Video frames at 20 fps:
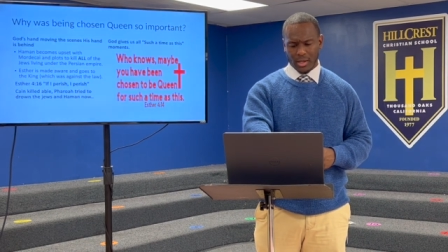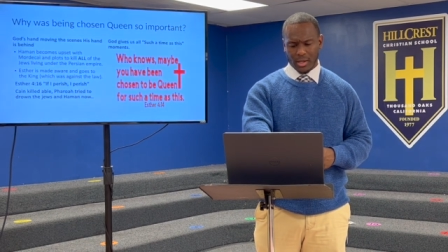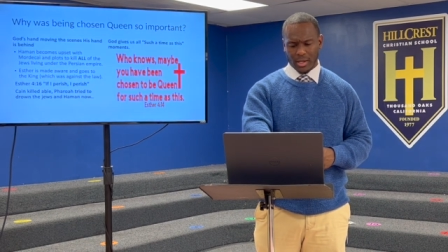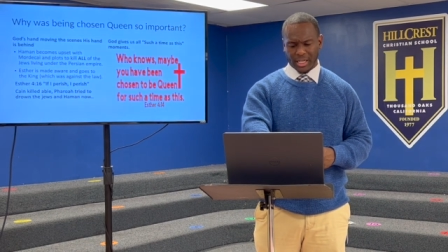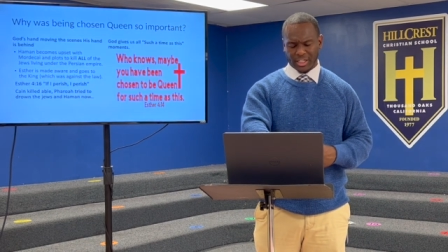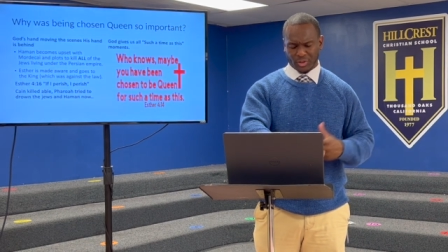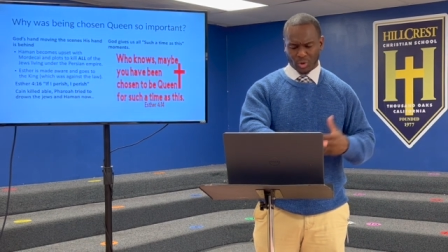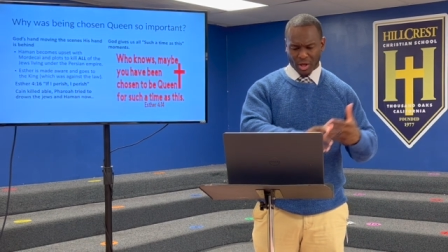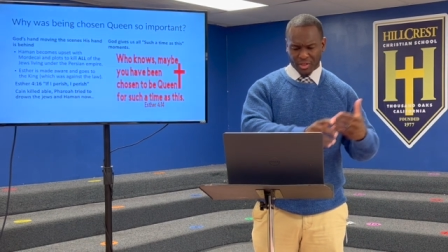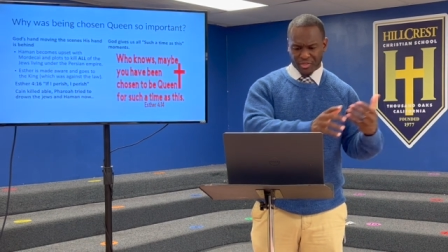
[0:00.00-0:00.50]

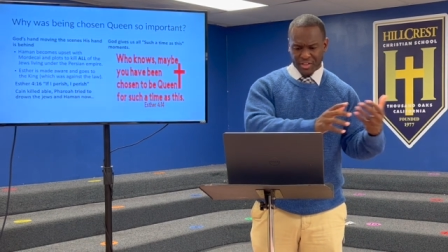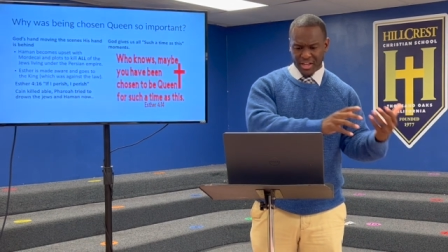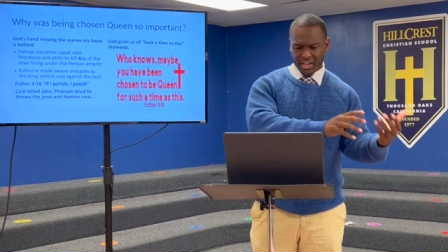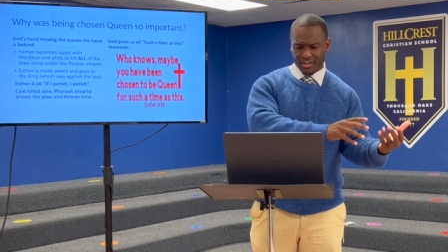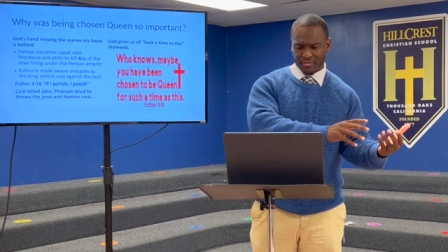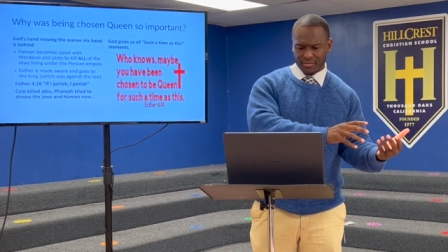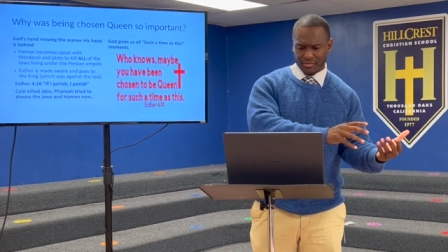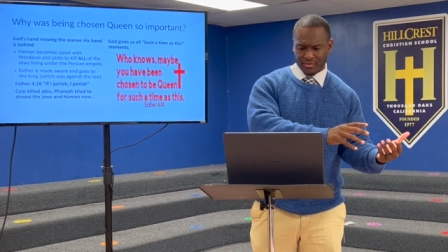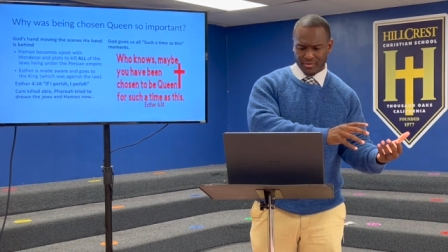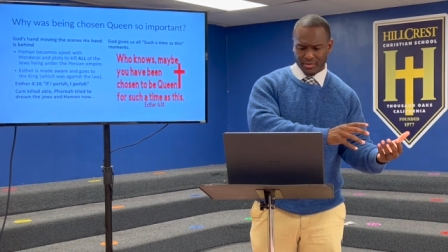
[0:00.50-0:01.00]
And so I think
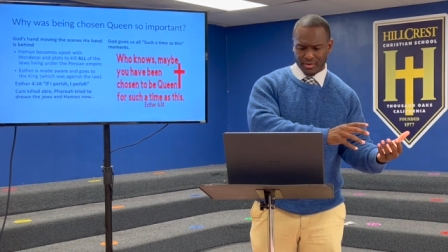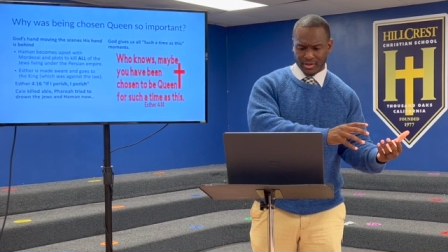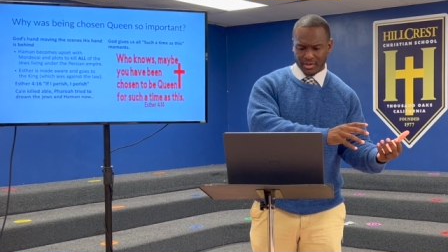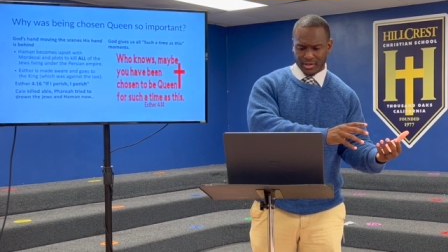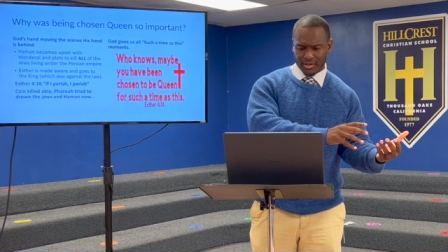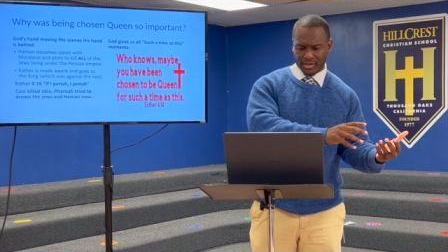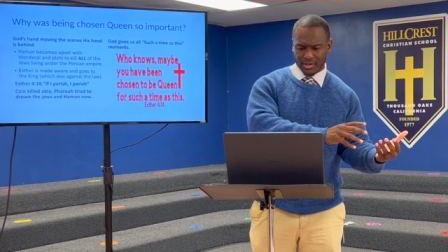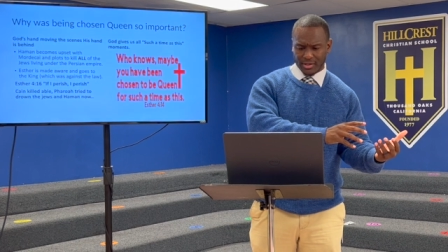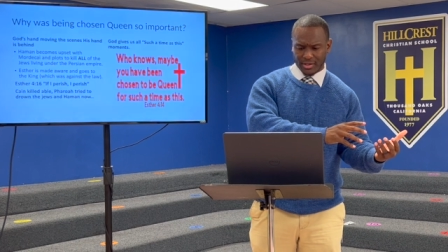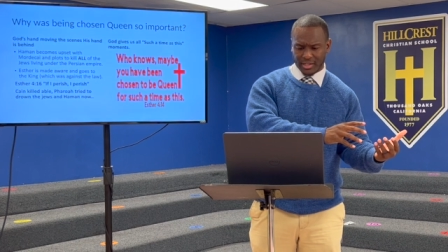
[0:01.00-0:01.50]
of
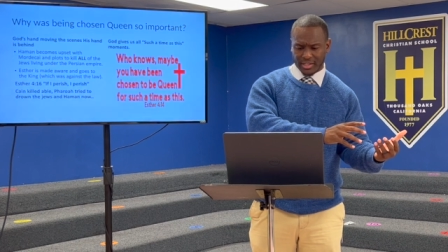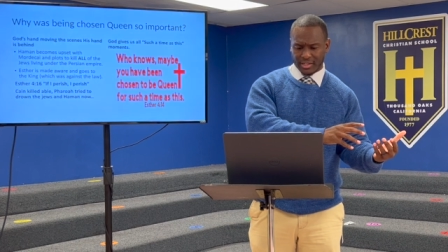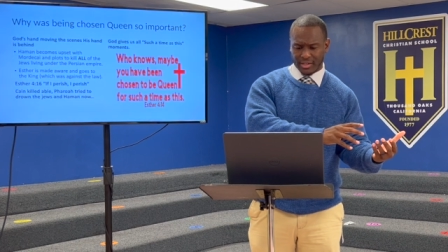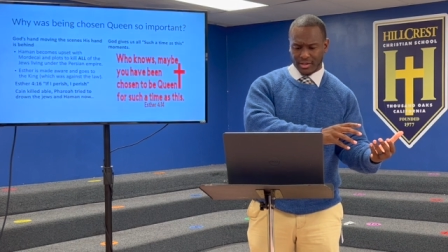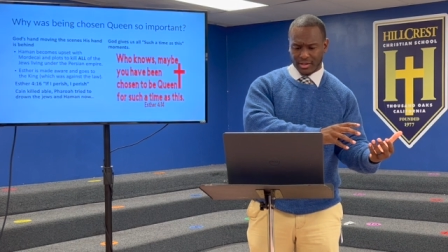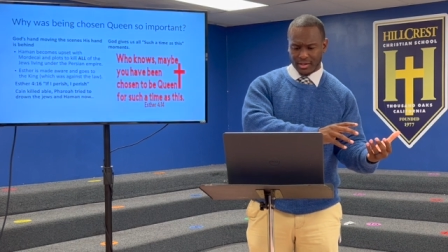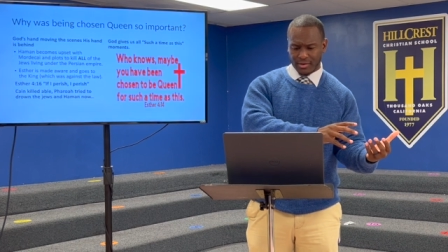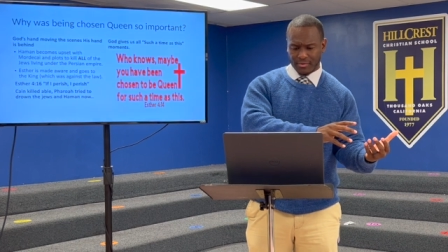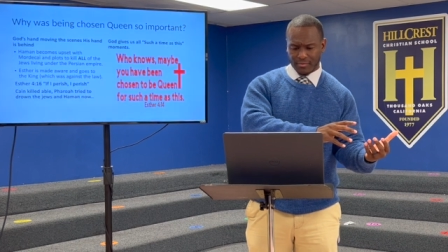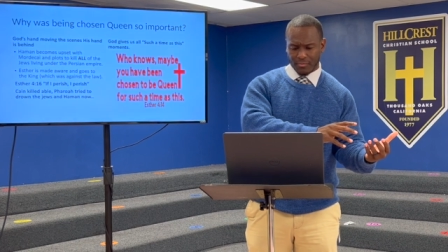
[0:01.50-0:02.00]

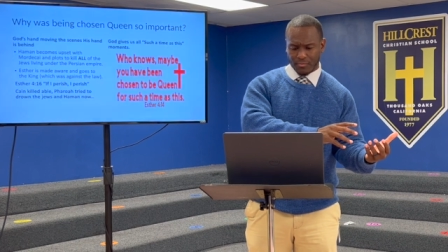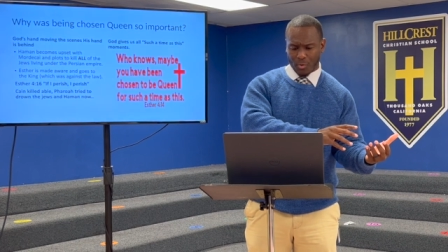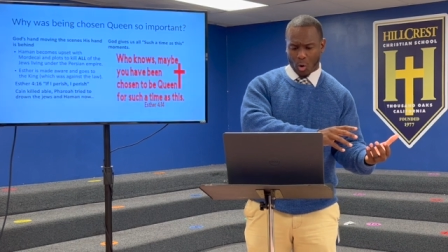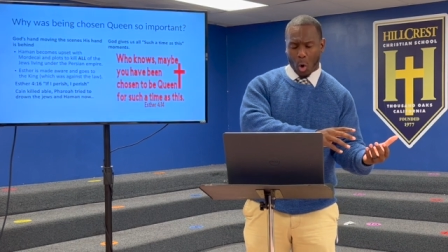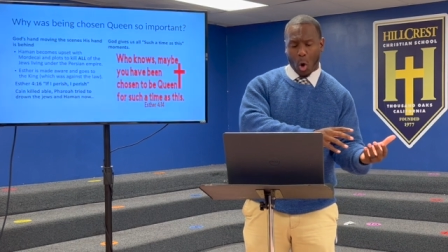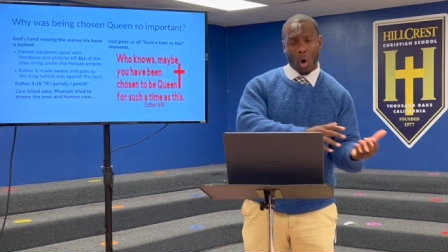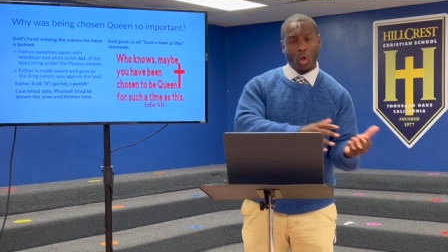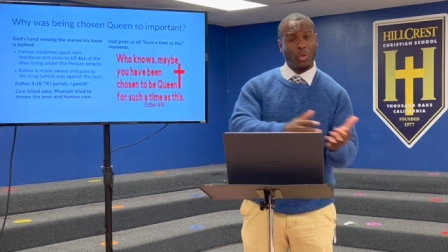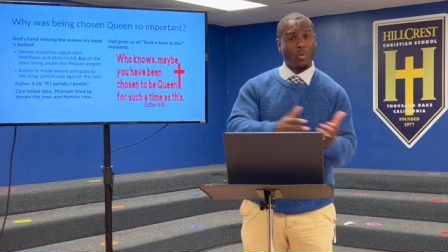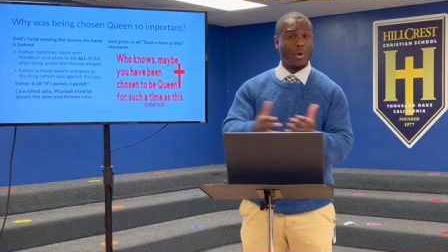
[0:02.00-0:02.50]

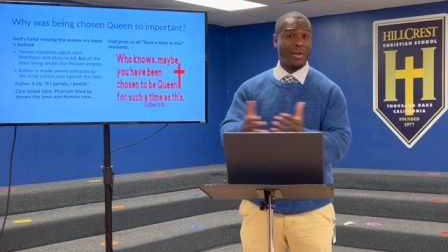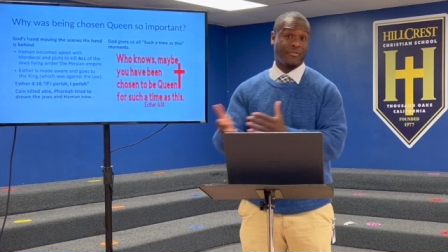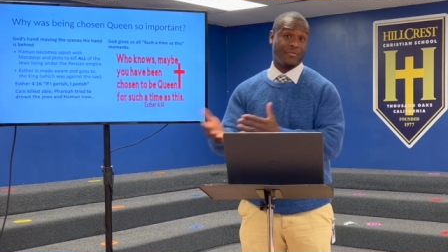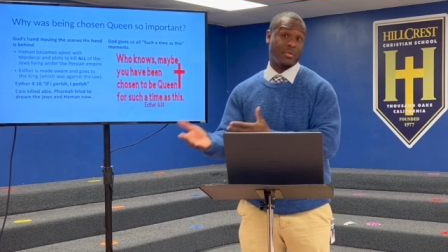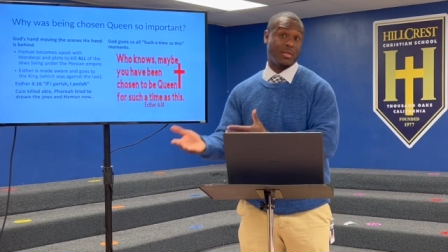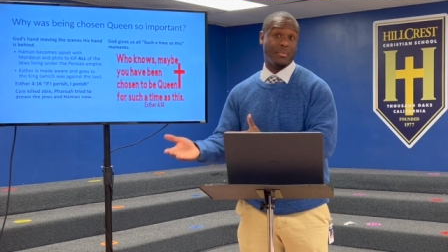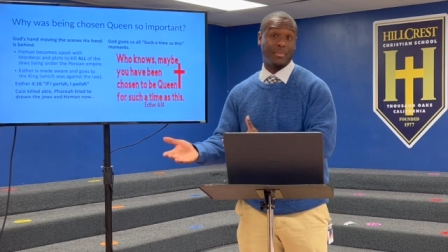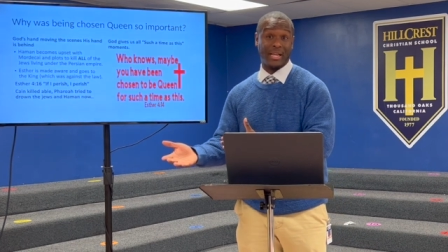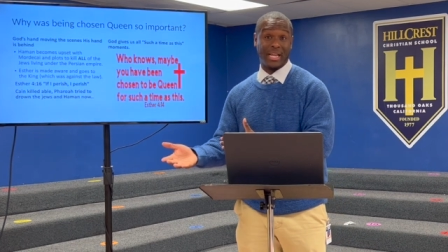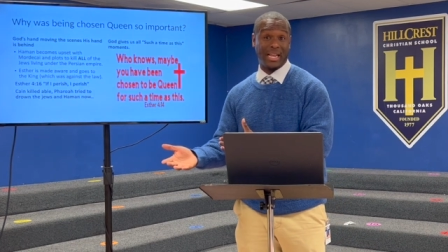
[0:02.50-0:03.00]
all the way from
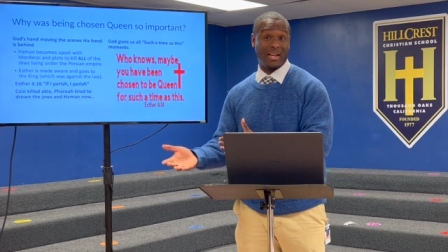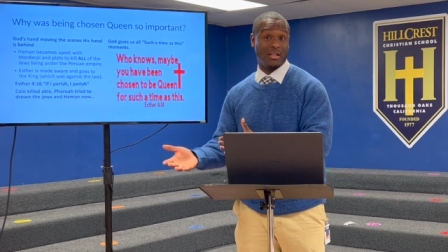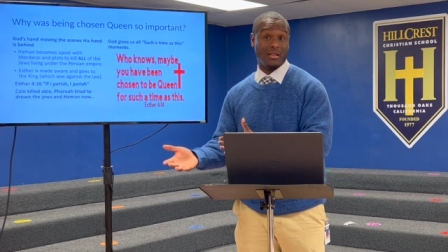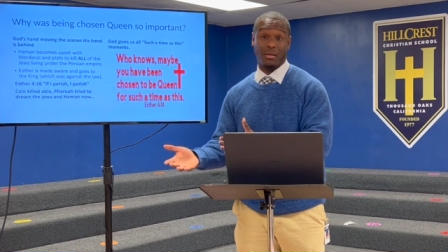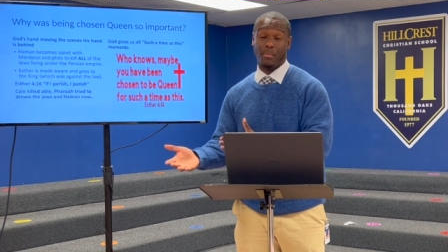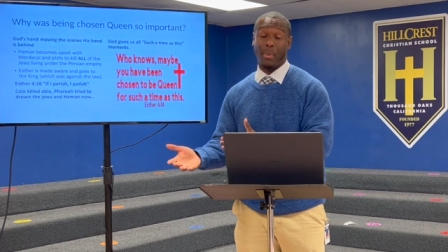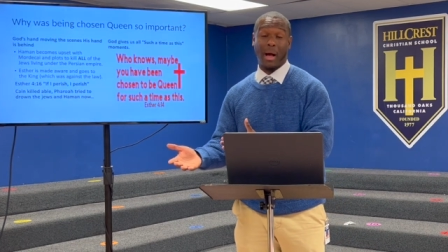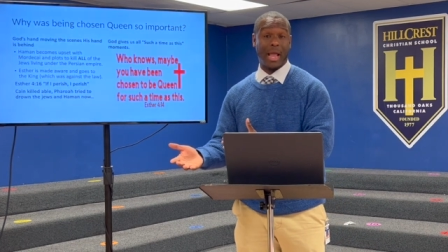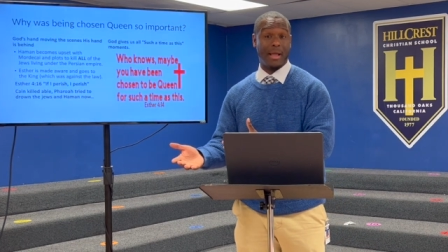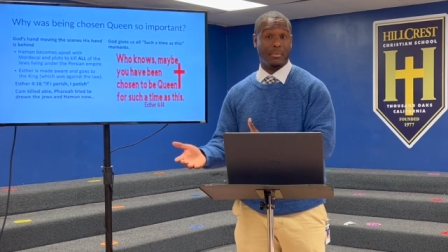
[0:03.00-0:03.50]
the beginning of the
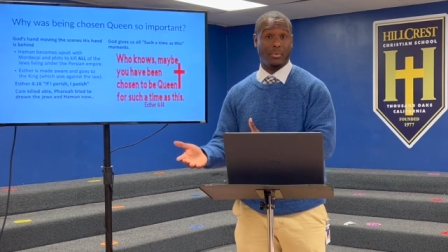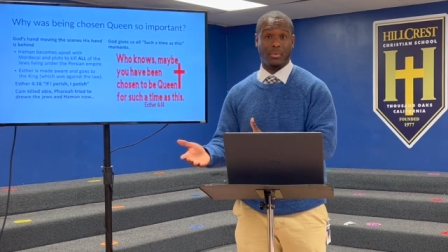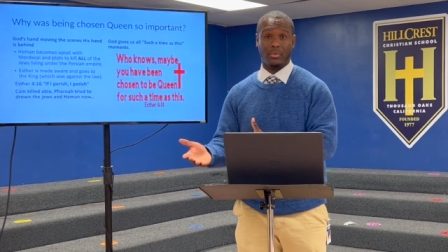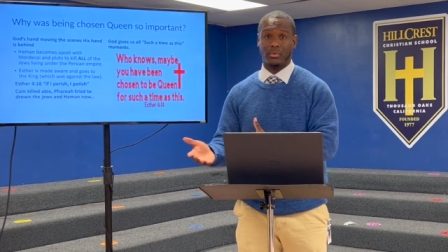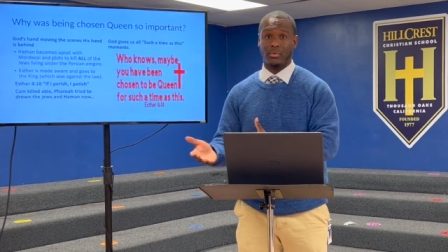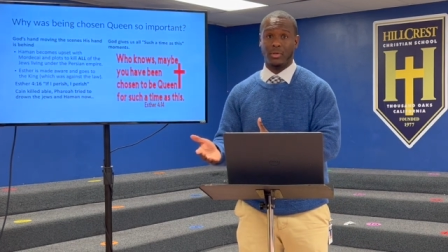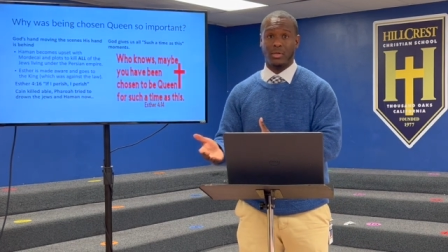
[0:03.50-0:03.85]
Bible,